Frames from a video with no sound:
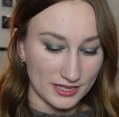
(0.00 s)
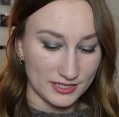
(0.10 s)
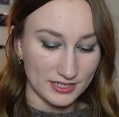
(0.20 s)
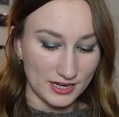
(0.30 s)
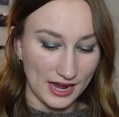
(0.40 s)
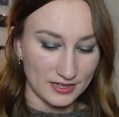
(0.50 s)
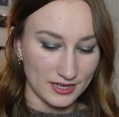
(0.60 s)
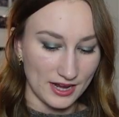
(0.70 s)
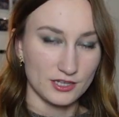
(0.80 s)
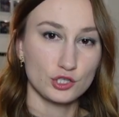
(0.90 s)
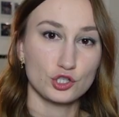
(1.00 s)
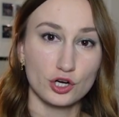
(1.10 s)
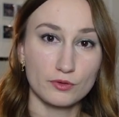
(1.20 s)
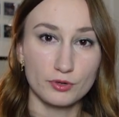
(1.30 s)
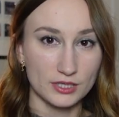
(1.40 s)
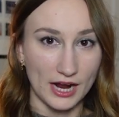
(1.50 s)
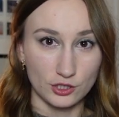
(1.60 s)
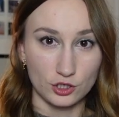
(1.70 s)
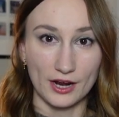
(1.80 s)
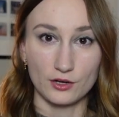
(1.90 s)
He is seen as a stern
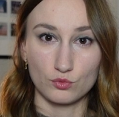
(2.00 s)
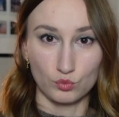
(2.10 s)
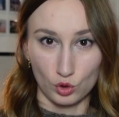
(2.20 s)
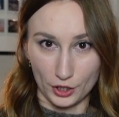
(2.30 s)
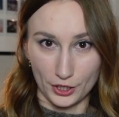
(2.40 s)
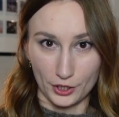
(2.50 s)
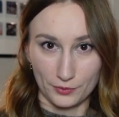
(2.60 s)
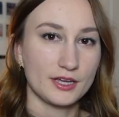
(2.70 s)
protector and warrior.